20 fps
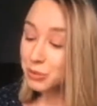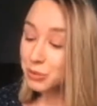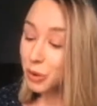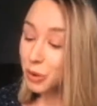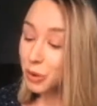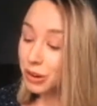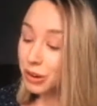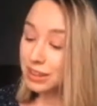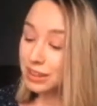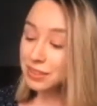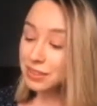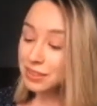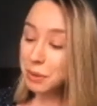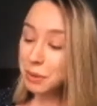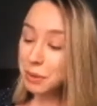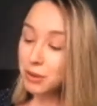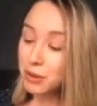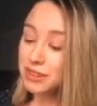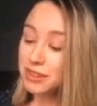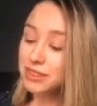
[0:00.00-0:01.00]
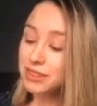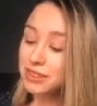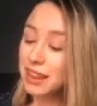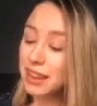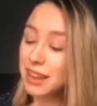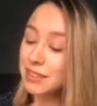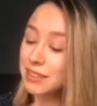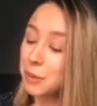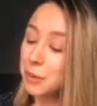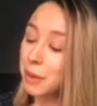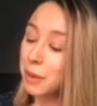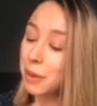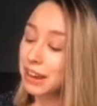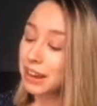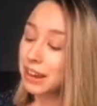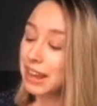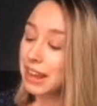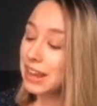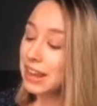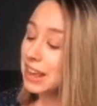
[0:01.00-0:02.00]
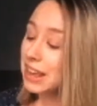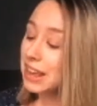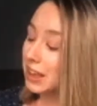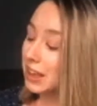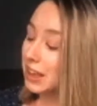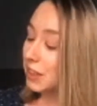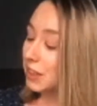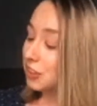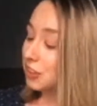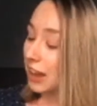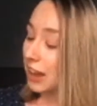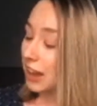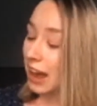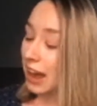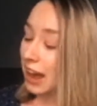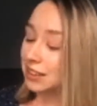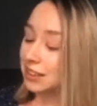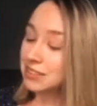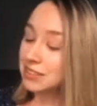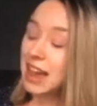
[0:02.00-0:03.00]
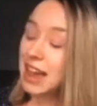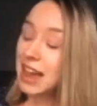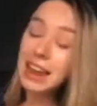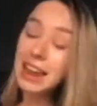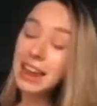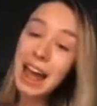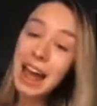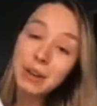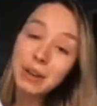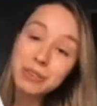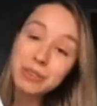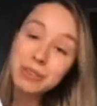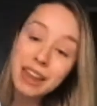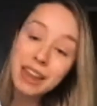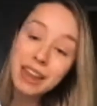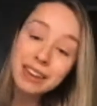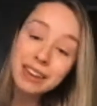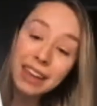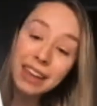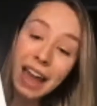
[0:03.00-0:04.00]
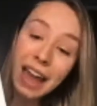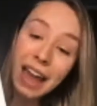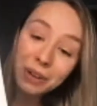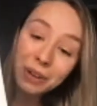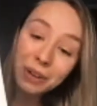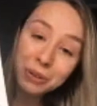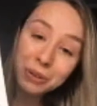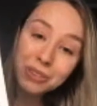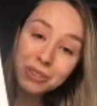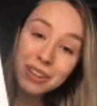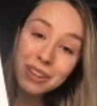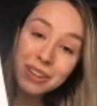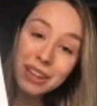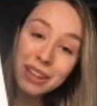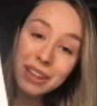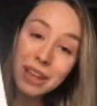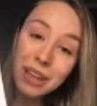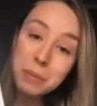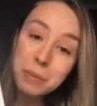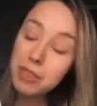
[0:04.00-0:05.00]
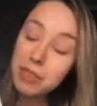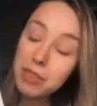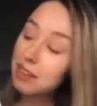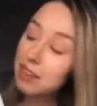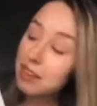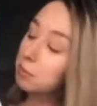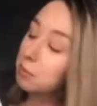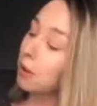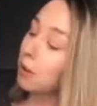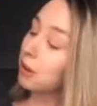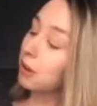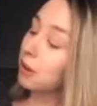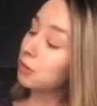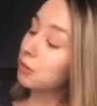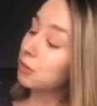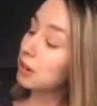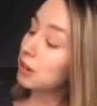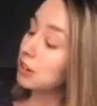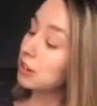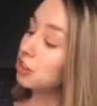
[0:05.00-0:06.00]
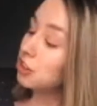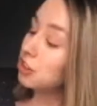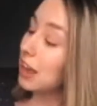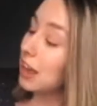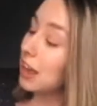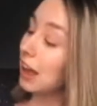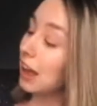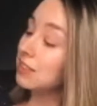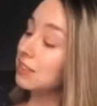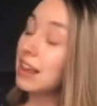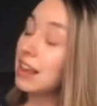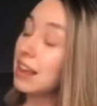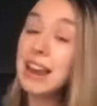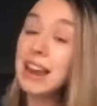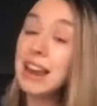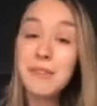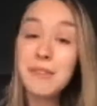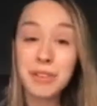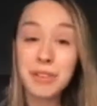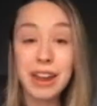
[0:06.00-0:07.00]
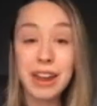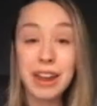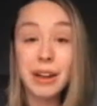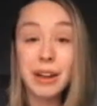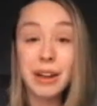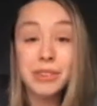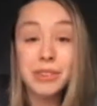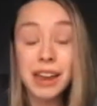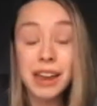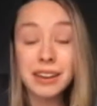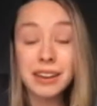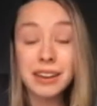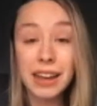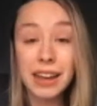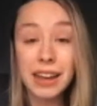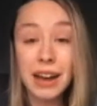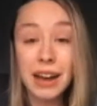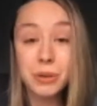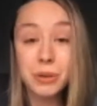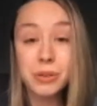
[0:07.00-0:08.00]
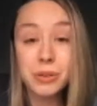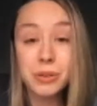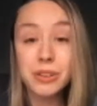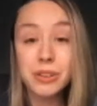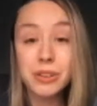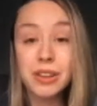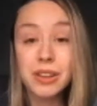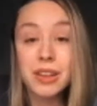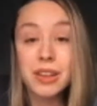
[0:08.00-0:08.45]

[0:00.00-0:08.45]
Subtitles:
Ron is supposed to say to Hermione that she has 10 outstanding owls, but this book reads she has 11 outstanding owls.